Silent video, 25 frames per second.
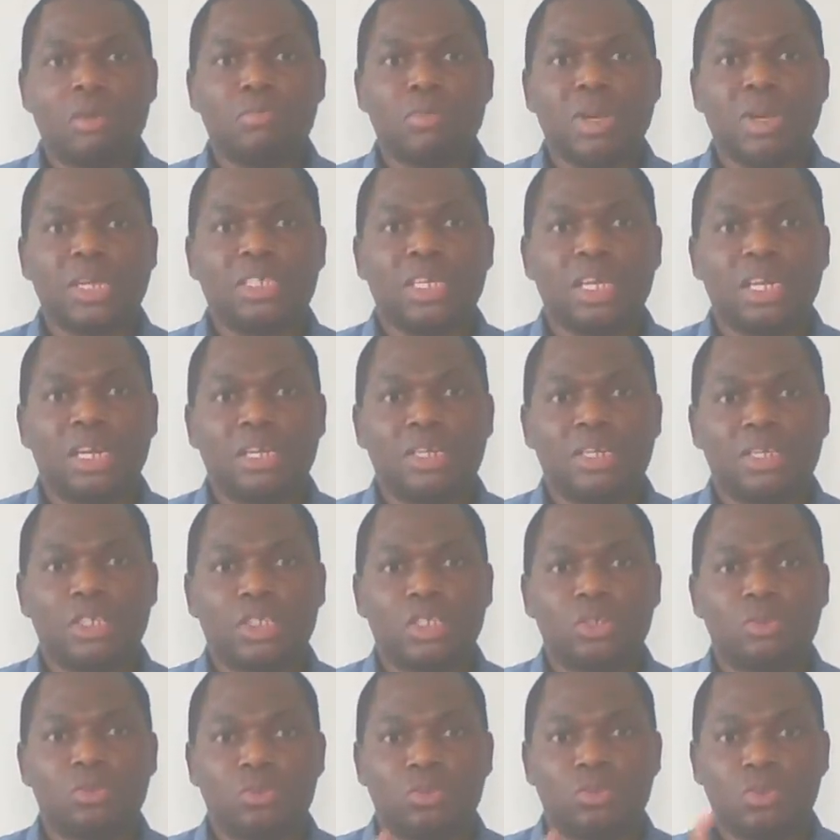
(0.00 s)
But my
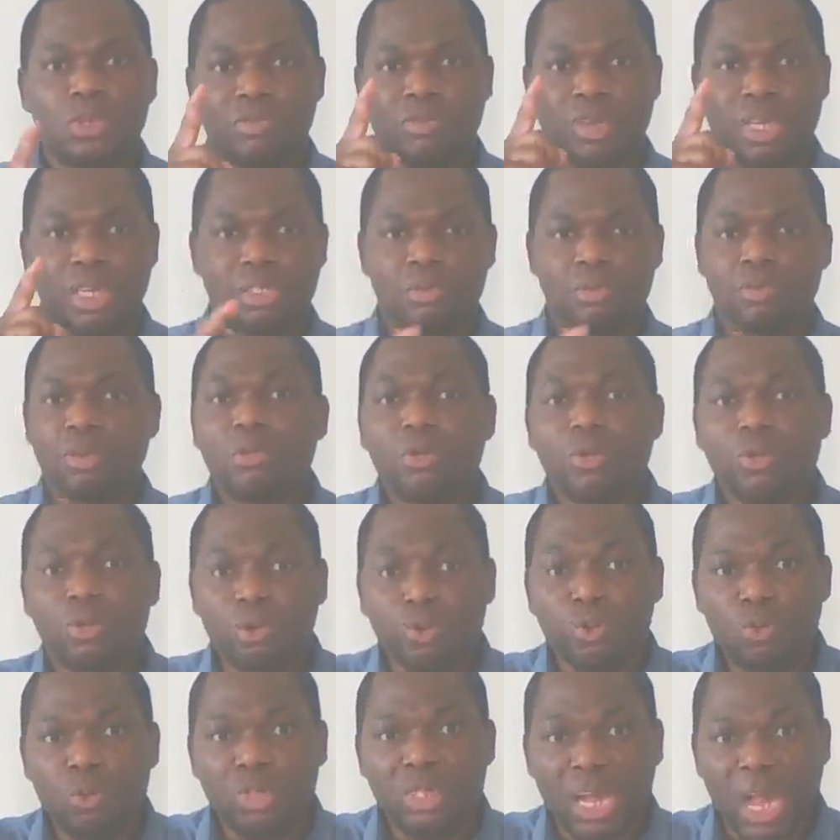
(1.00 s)
generation will revenge. We
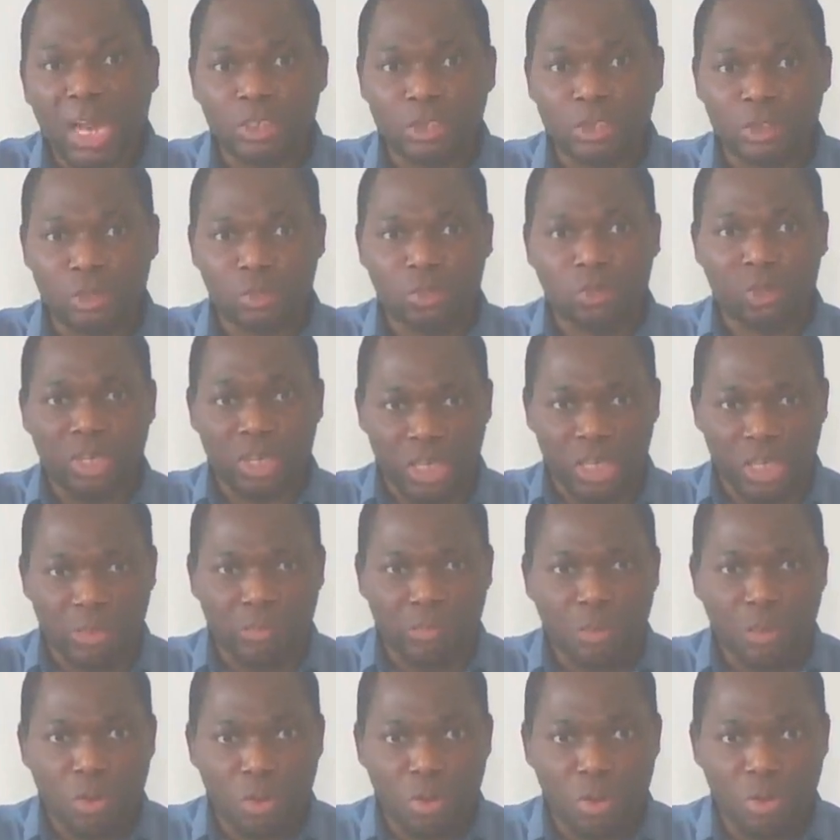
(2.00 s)
will do that to
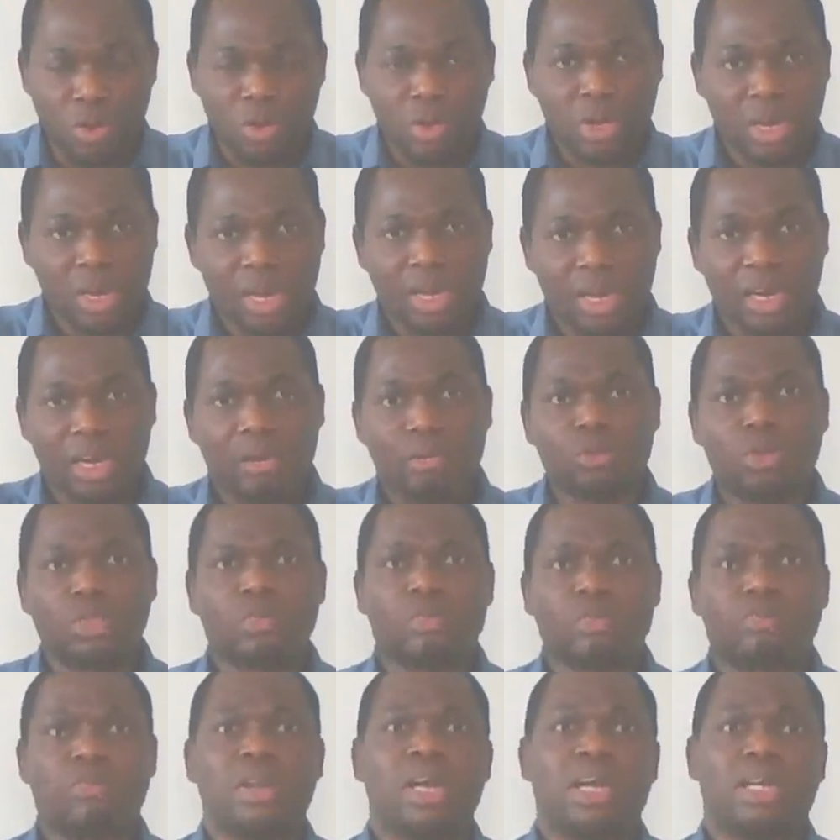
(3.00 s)
Igbo and
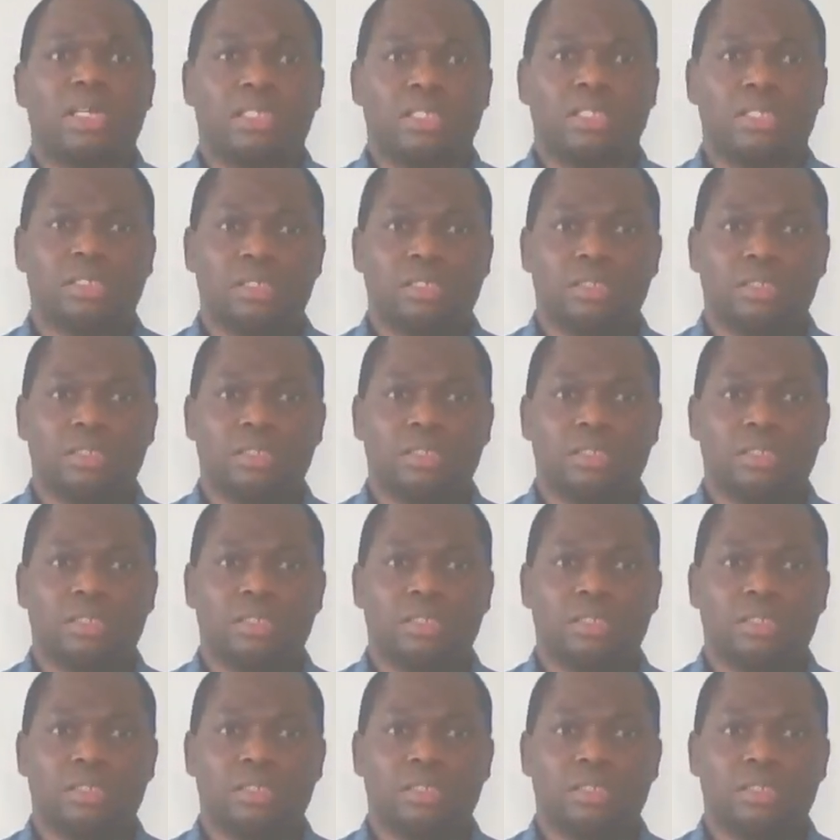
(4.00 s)
Hausa Fulani